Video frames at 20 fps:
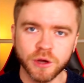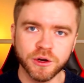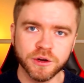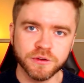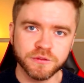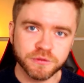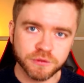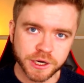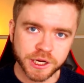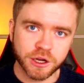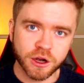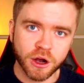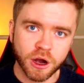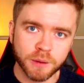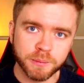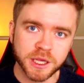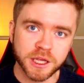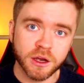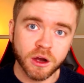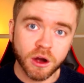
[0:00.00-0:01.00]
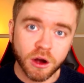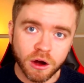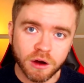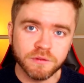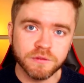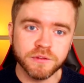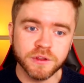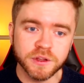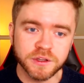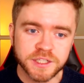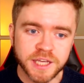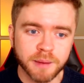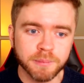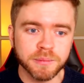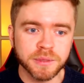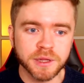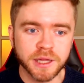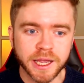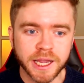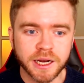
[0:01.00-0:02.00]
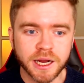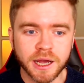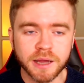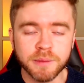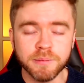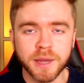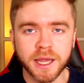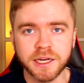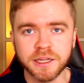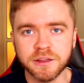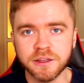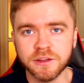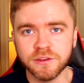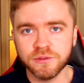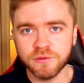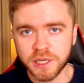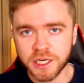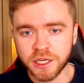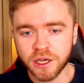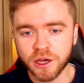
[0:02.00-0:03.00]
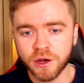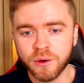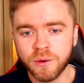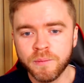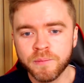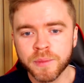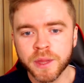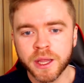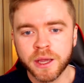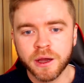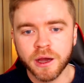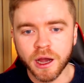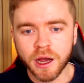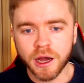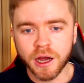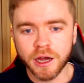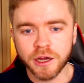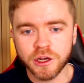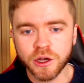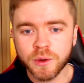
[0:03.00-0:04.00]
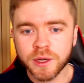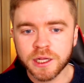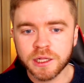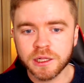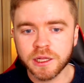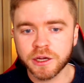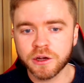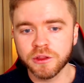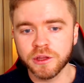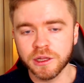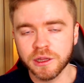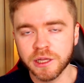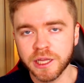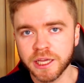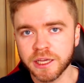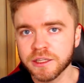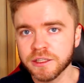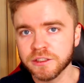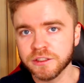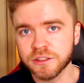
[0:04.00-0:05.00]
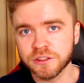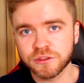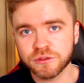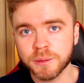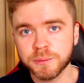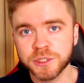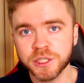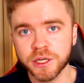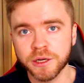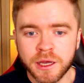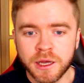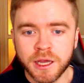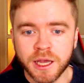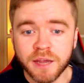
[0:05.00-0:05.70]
a free copy of the template I made in this video, uh, go and click on the link in the description.